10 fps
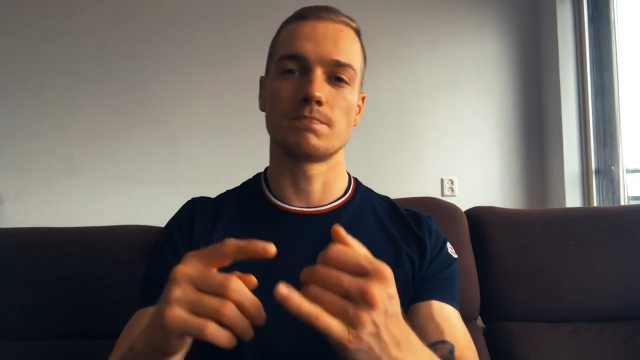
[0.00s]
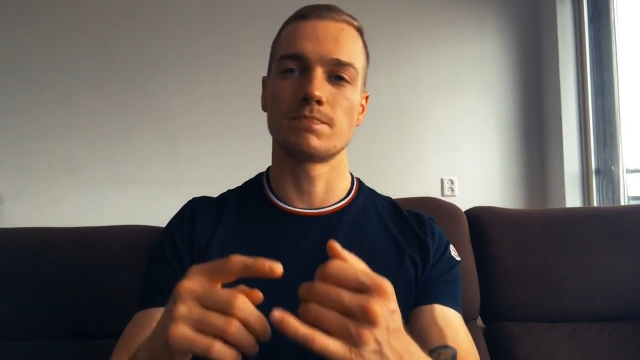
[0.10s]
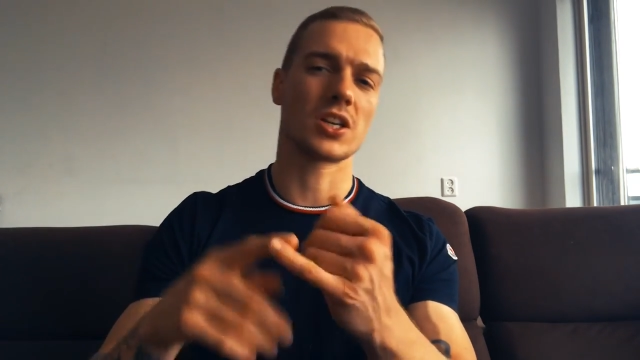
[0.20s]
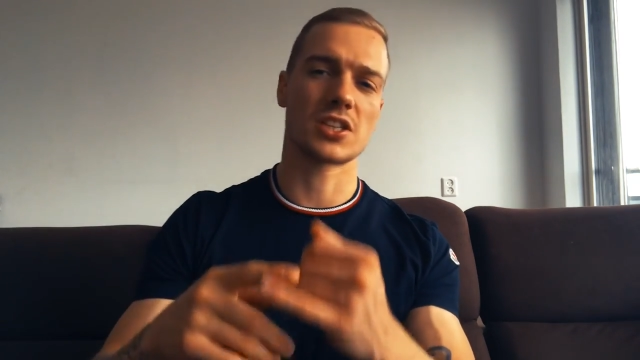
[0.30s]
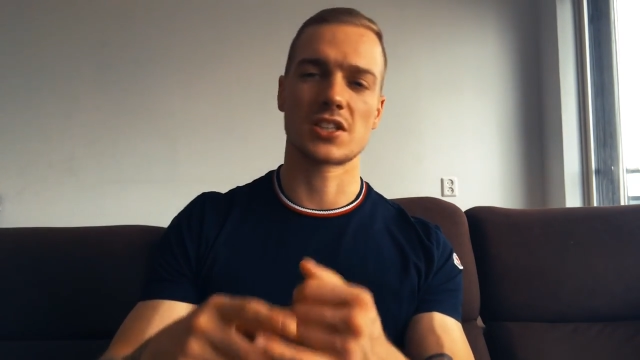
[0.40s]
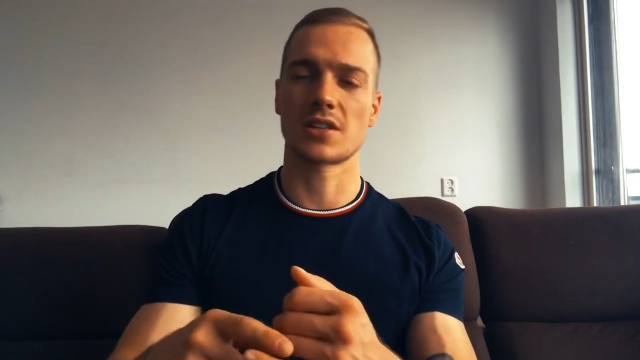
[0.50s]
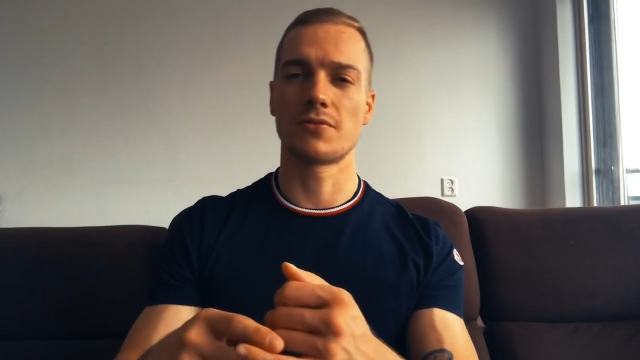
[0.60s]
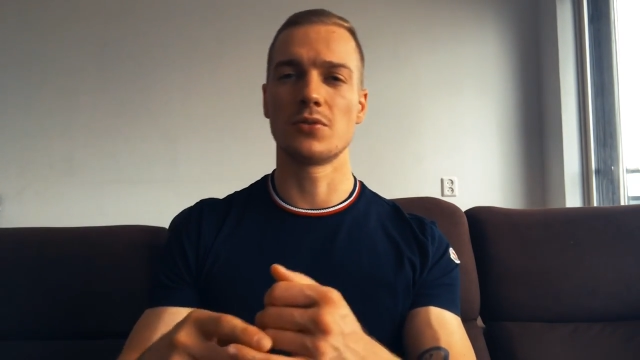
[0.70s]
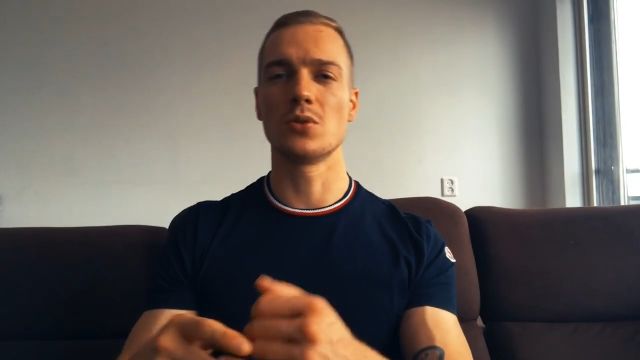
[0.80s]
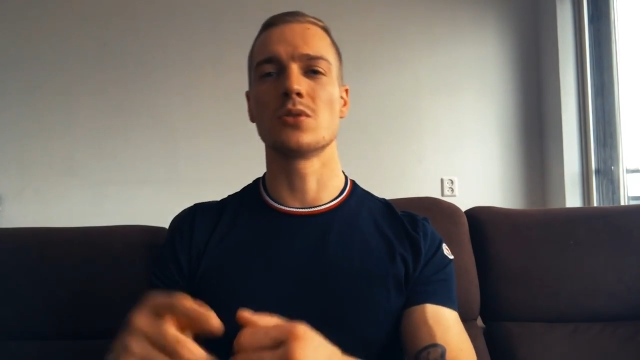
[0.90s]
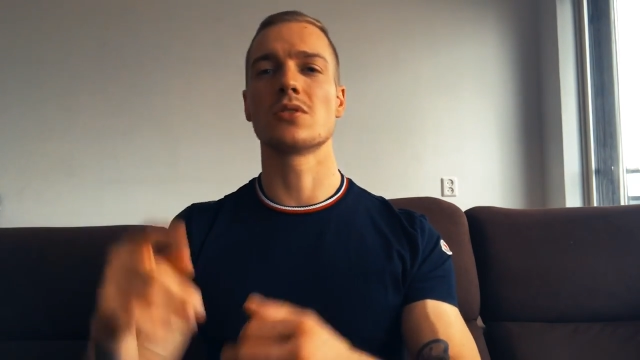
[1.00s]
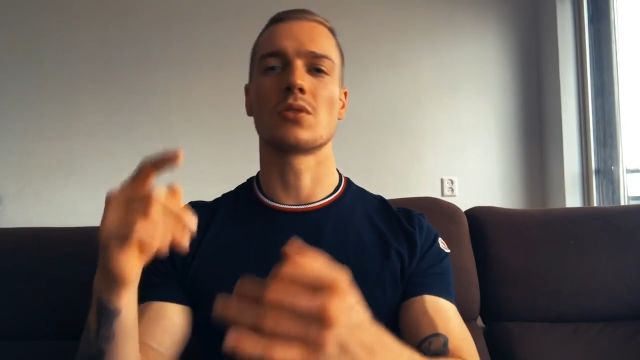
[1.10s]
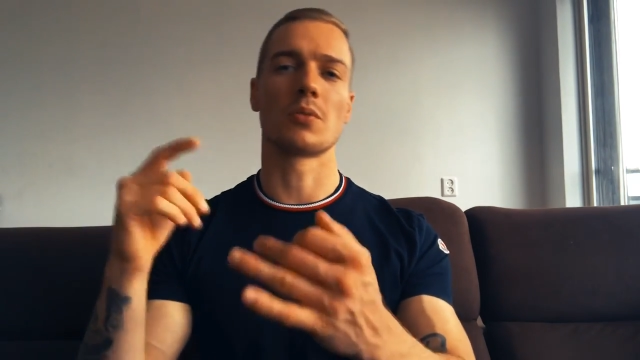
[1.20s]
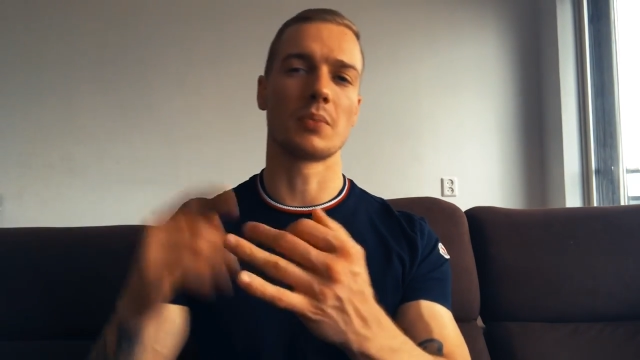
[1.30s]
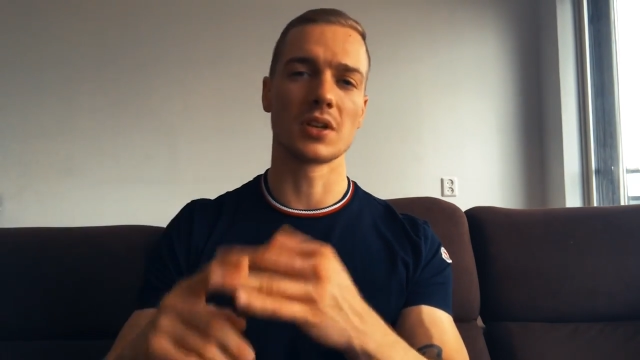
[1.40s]
processing food
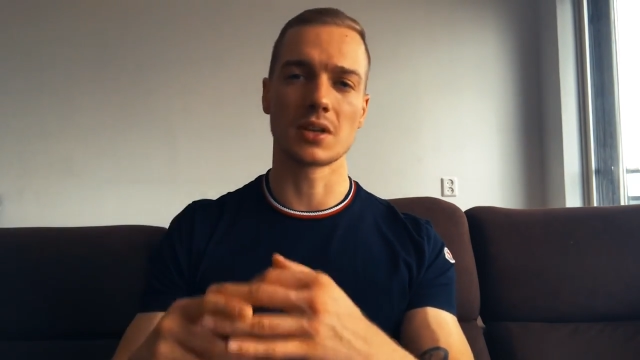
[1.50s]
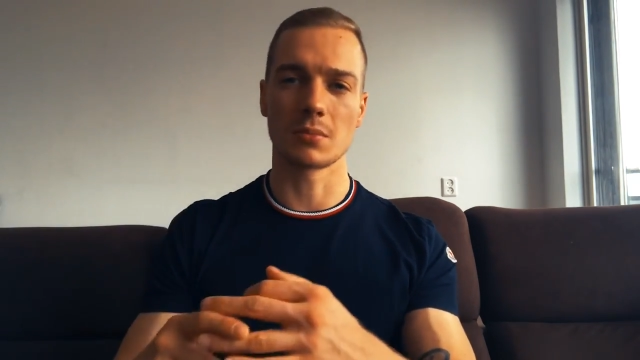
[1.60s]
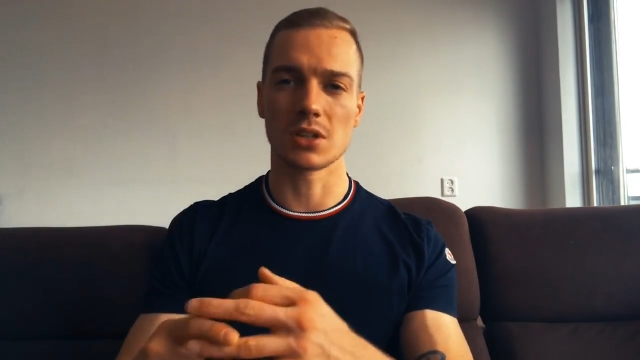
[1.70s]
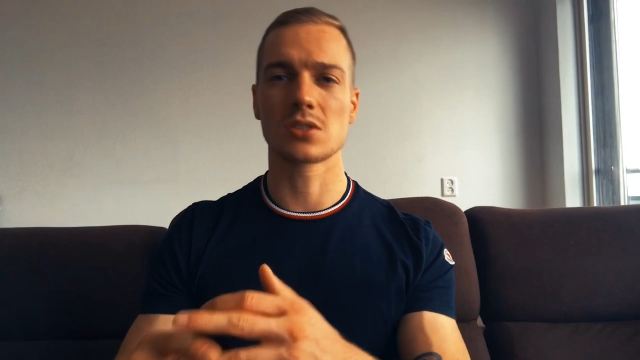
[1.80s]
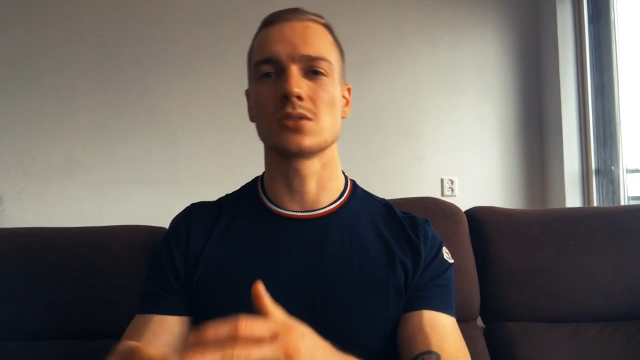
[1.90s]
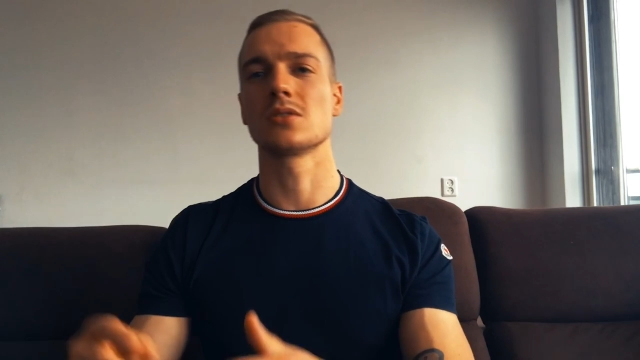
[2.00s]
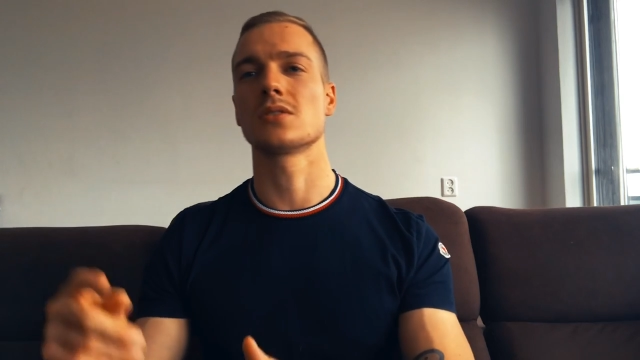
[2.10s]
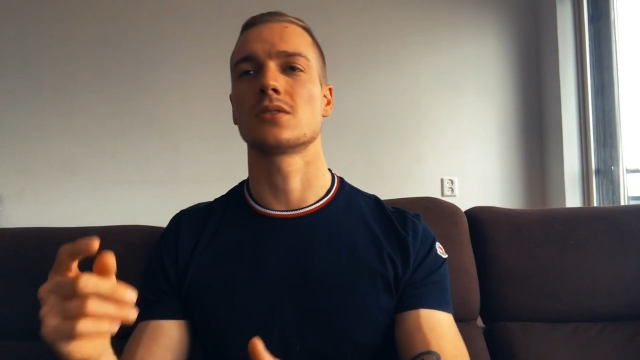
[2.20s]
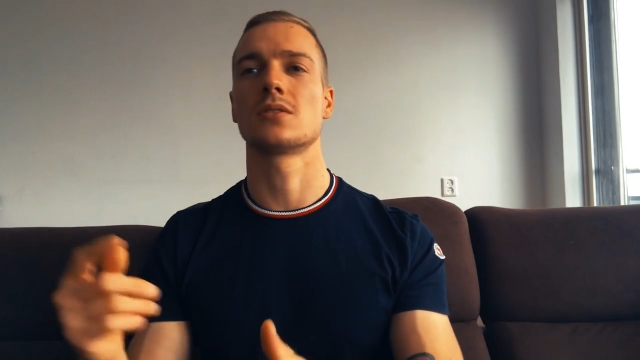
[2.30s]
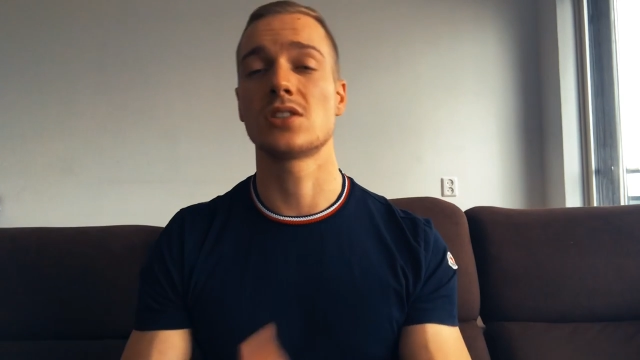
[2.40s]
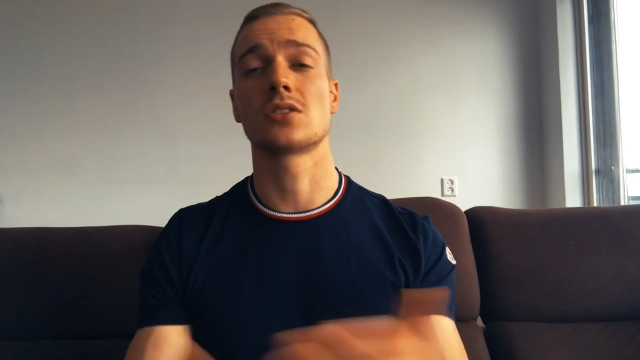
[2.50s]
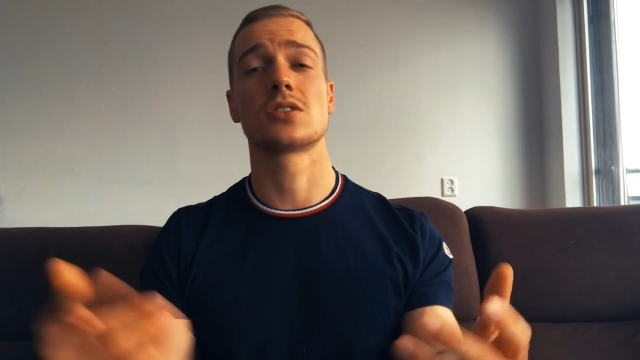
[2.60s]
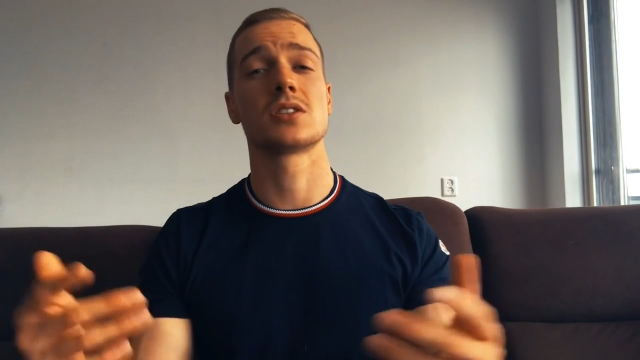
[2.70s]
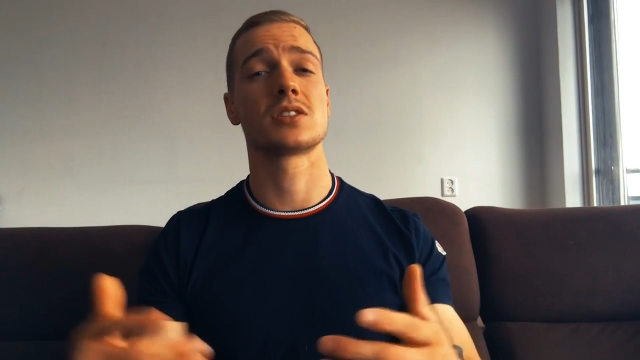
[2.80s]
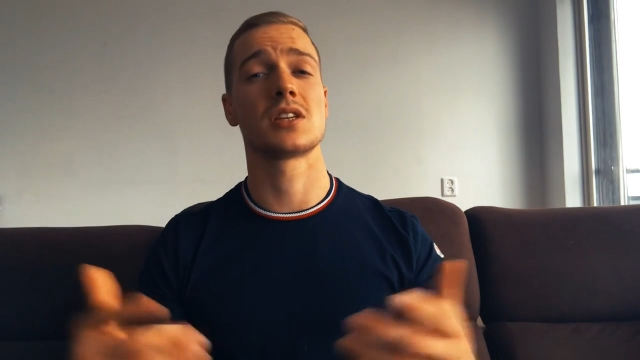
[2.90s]
or building muscle, or these are
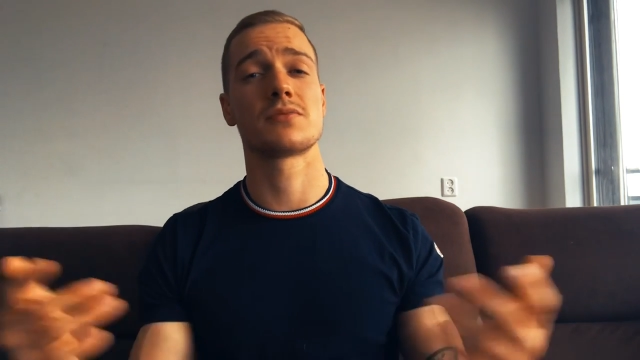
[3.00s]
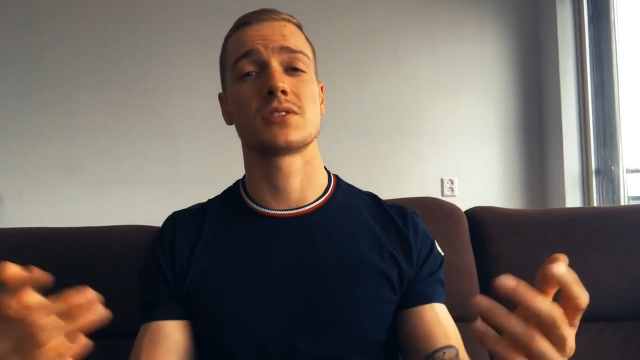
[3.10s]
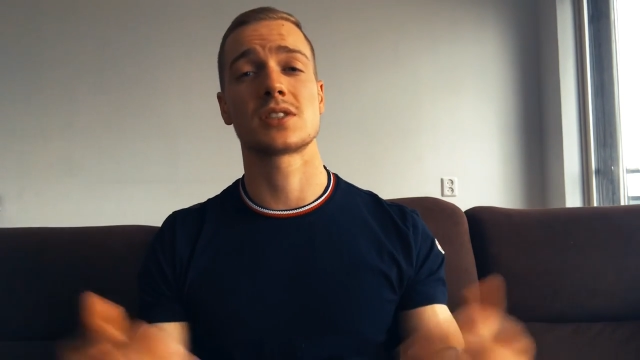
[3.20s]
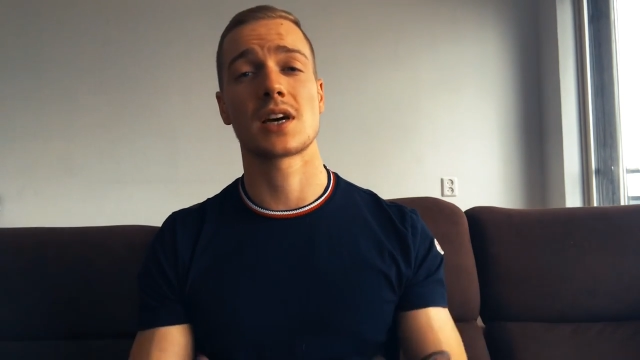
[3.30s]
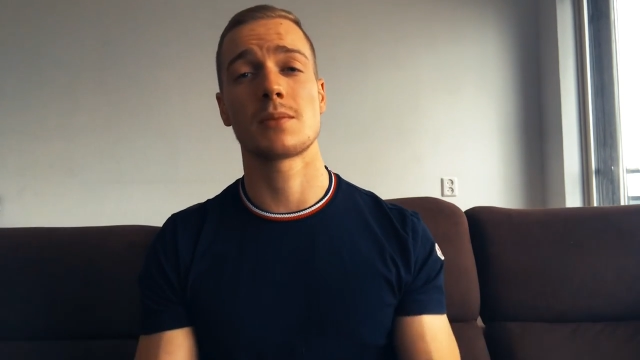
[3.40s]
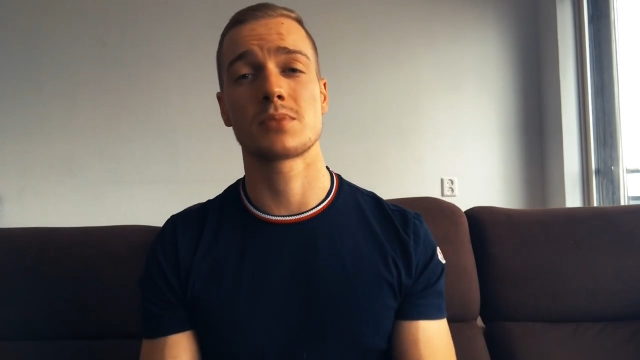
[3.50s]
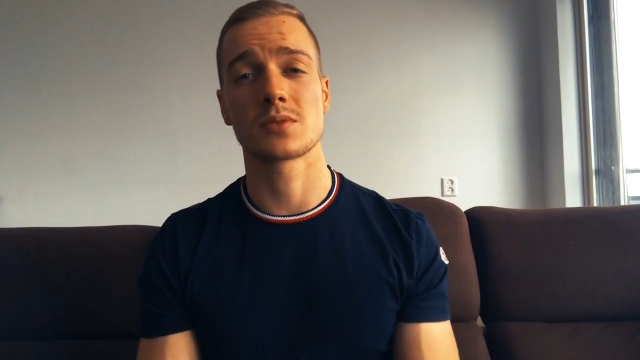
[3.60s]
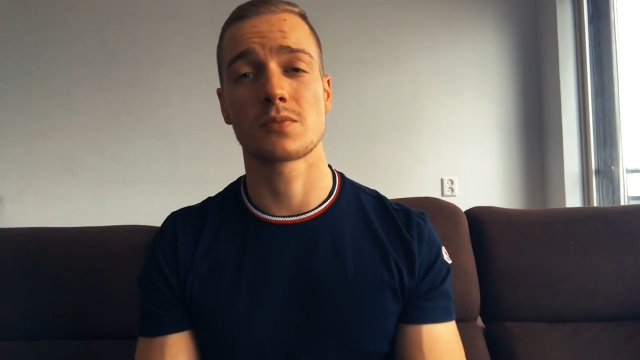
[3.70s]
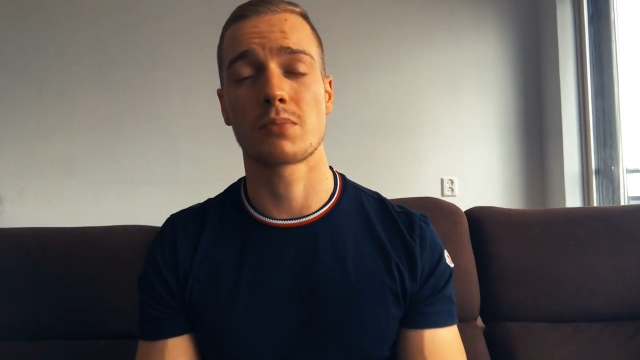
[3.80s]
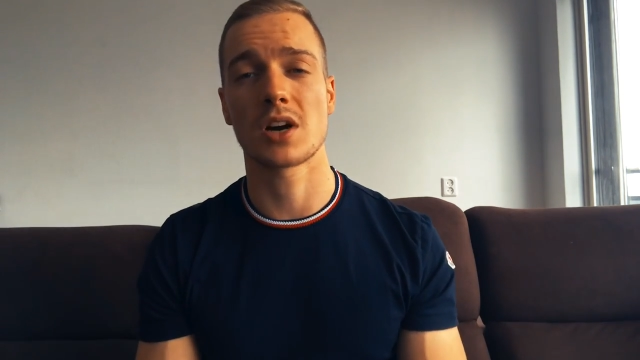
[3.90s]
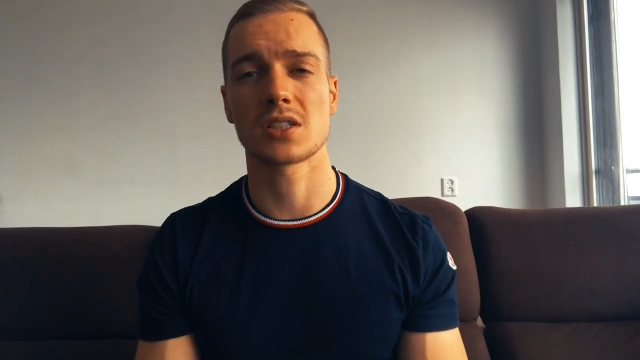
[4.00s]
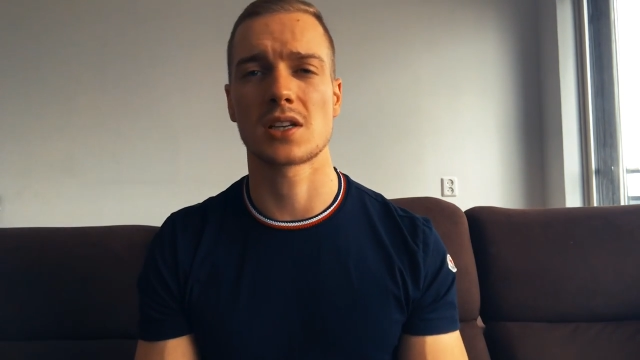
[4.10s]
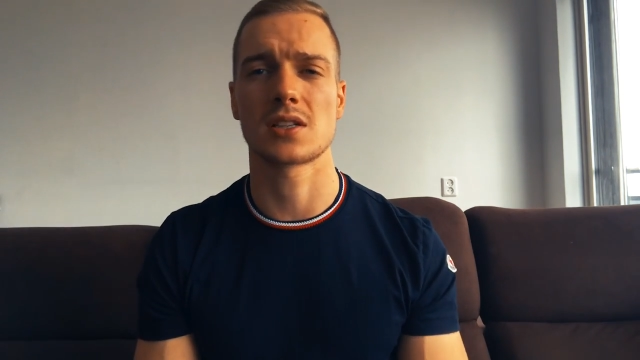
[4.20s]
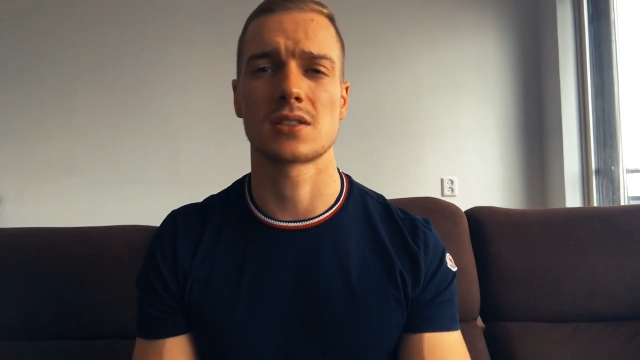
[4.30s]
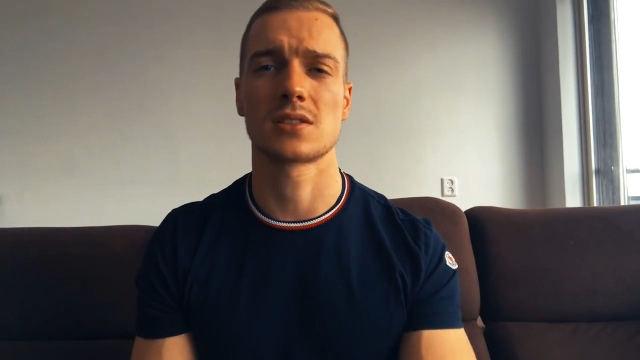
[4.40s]
just different types of processes.